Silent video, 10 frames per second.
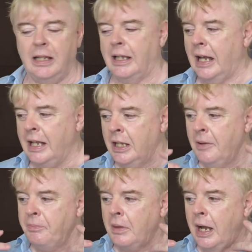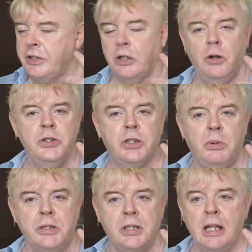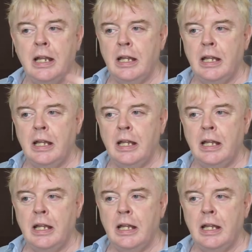thinking. And as a consequence,